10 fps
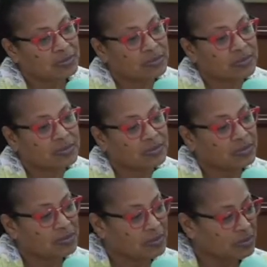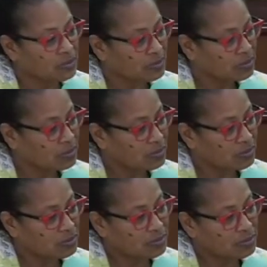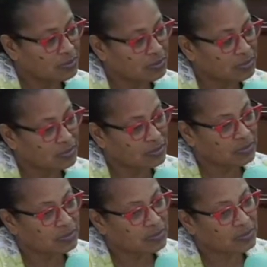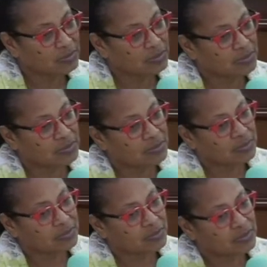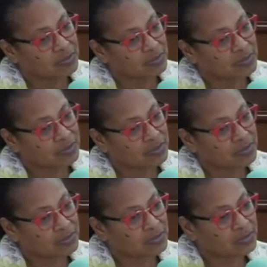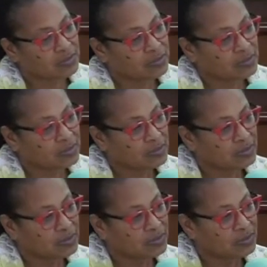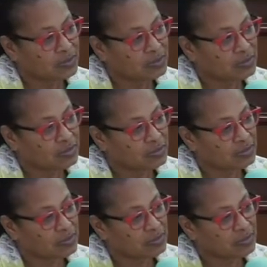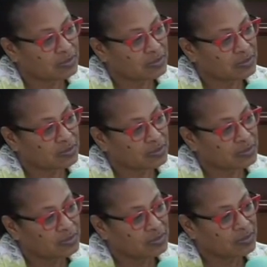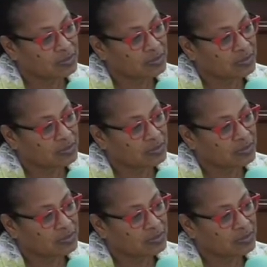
(not speaking)